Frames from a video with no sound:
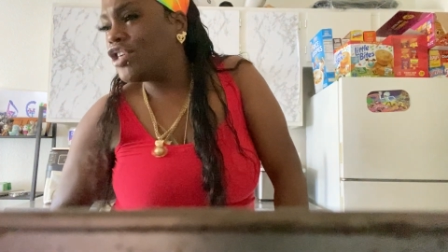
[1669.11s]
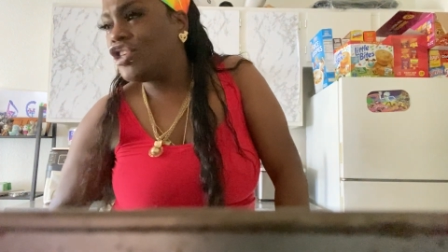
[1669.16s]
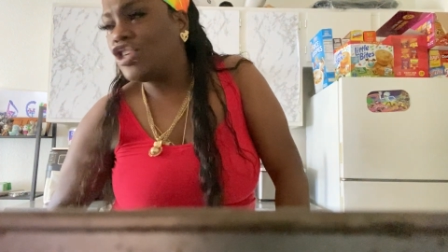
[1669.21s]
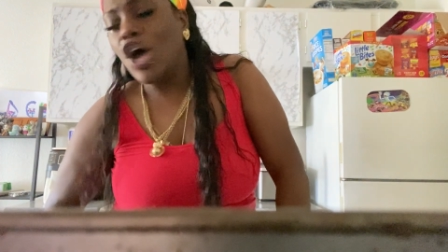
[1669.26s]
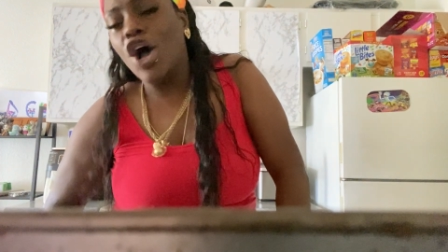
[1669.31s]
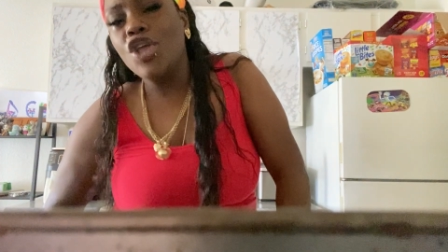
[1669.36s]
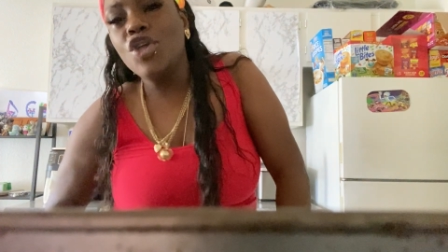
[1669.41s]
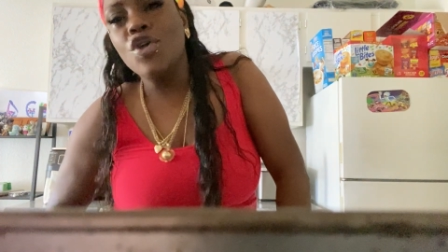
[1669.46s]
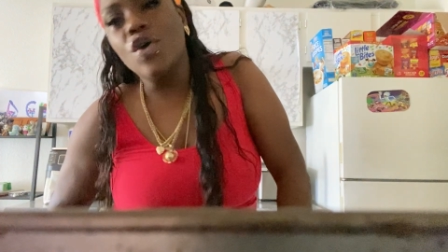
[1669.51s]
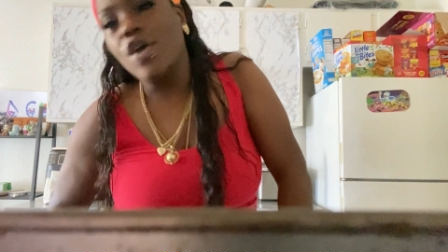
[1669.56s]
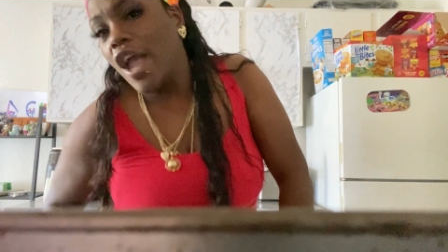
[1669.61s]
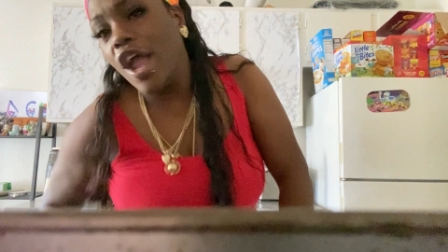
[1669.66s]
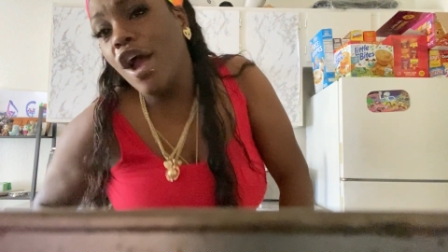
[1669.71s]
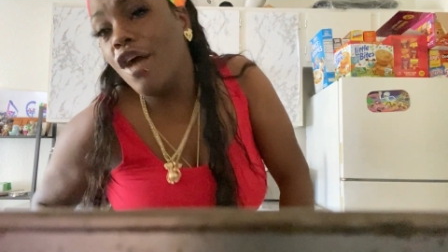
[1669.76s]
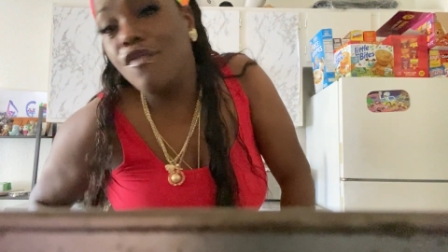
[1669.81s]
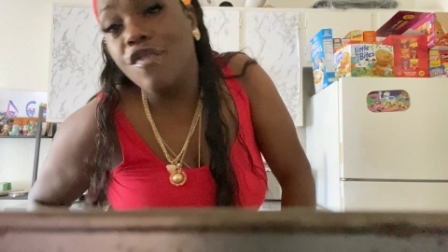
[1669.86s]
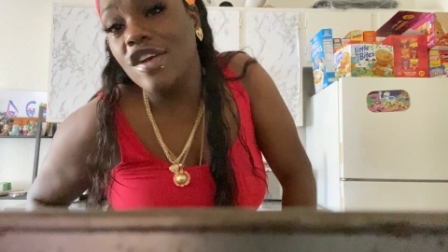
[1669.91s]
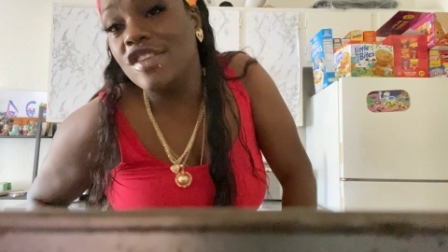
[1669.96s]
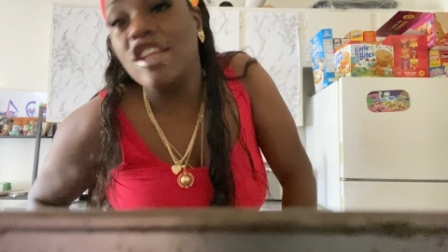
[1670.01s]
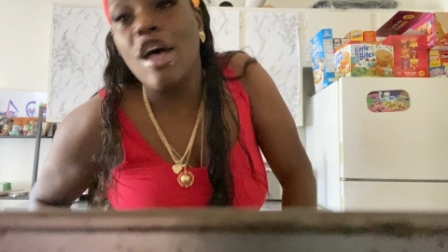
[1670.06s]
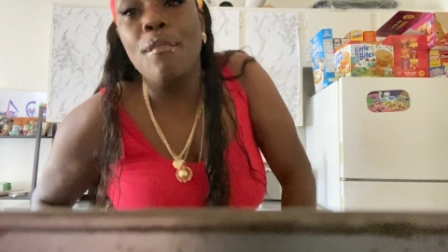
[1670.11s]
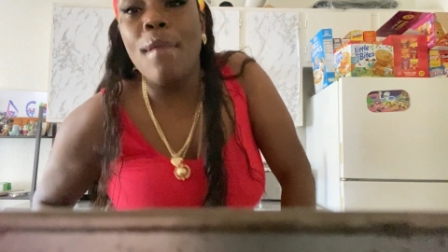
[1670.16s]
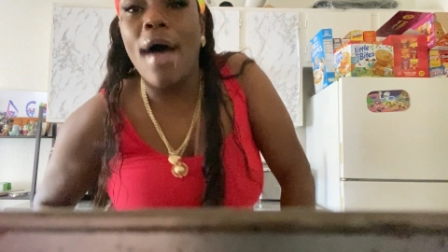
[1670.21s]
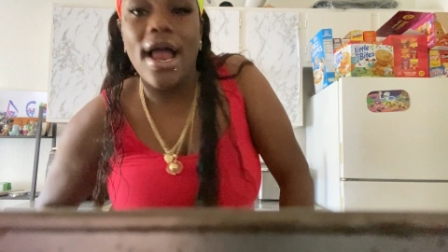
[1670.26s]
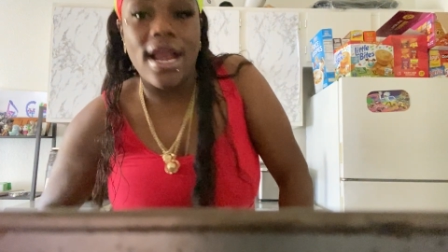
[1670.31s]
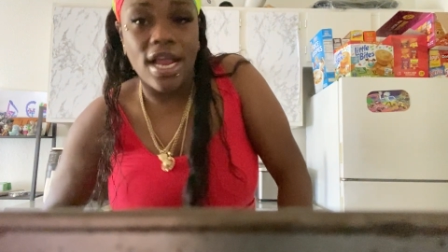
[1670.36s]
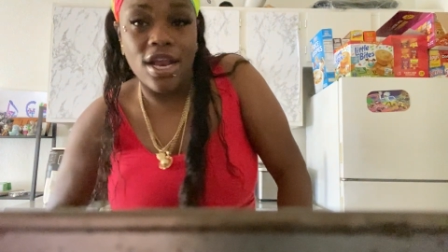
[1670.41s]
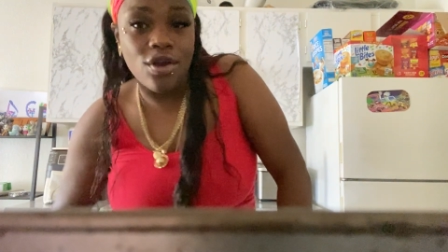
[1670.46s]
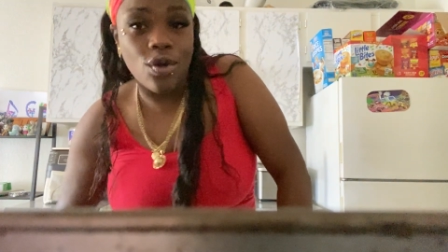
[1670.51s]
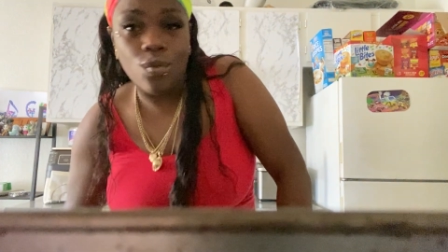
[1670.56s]
show you care for
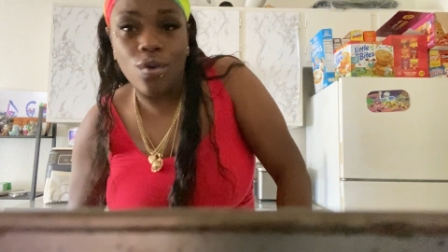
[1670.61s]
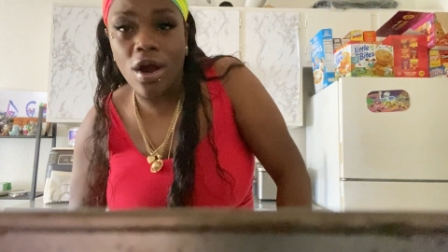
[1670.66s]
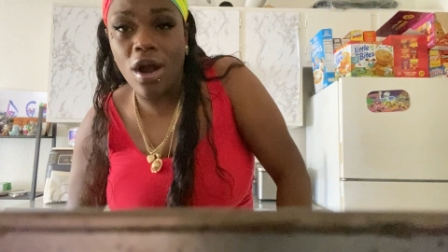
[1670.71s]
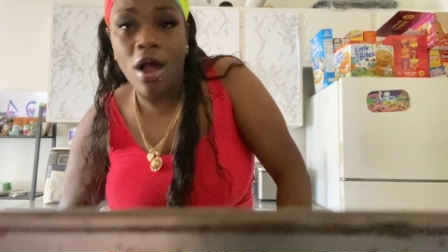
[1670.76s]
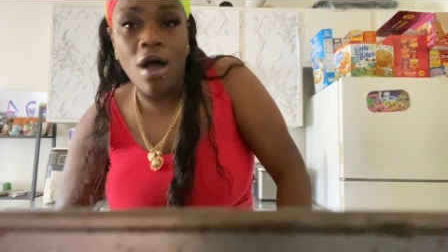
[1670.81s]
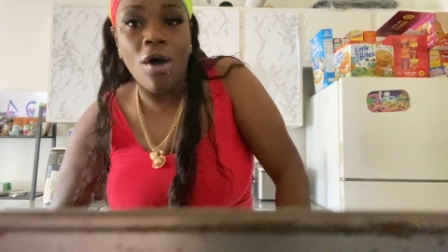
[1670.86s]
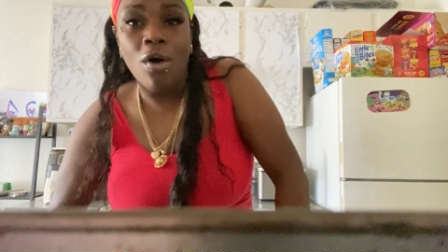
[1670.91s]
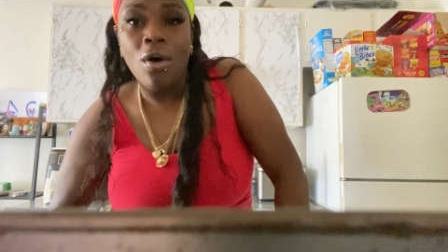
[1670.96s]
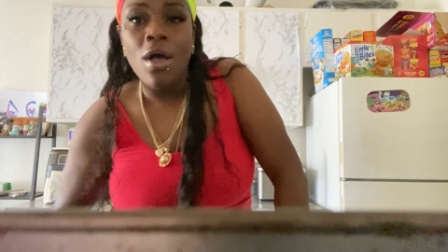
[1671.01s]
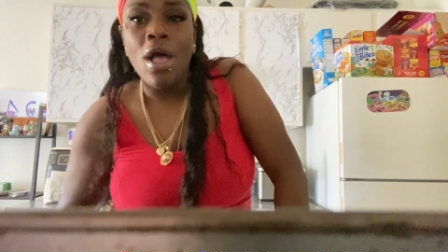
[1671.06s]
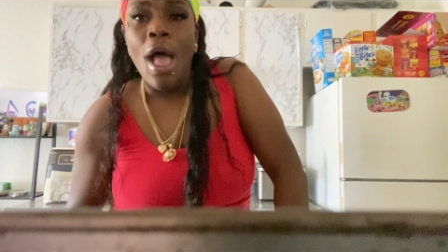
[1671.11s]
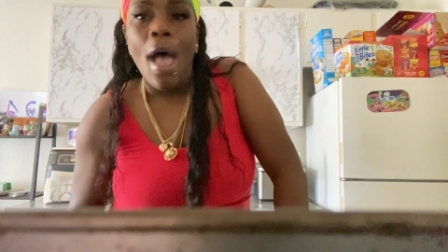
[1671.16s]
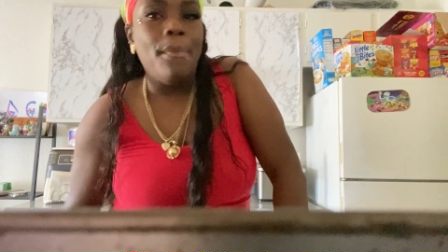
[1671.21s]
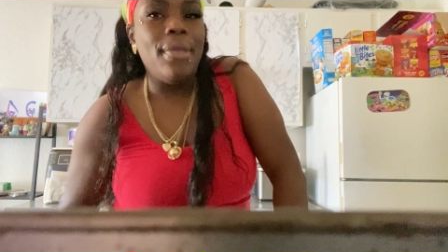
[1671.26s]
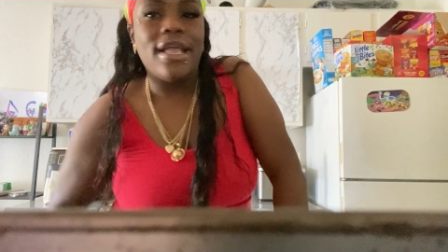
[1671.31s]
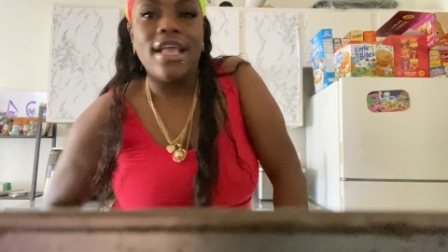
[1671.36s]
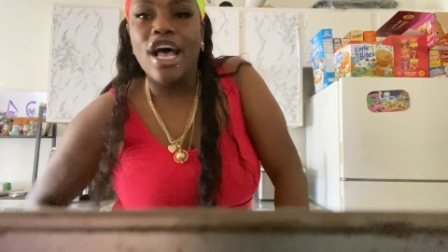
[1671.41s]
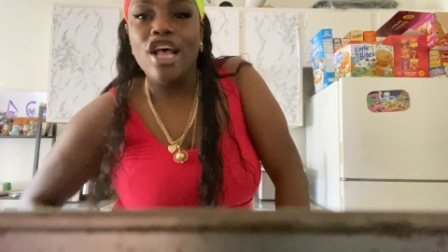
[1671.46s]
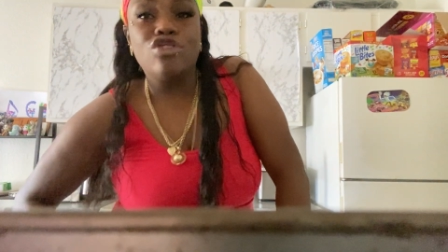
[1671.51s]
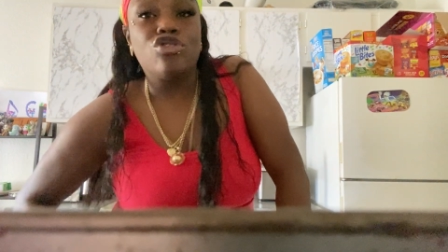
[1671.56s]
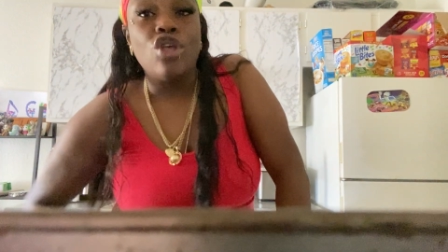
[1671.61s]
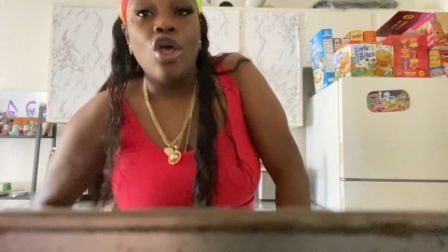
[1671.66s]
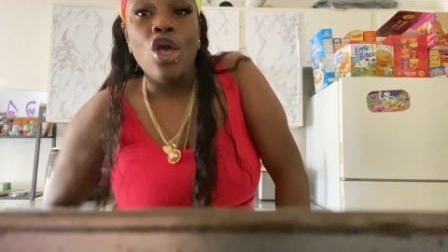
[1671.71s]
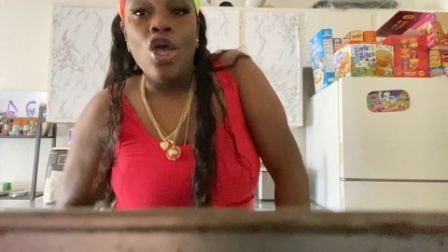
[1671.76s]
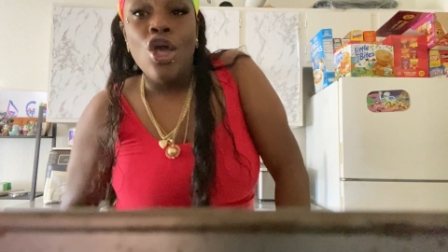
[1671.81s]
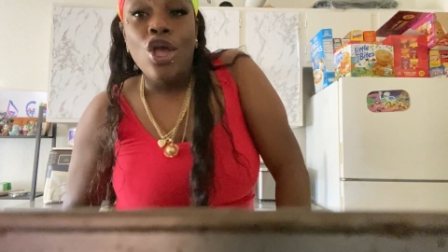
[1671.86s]
somebody in the world. Because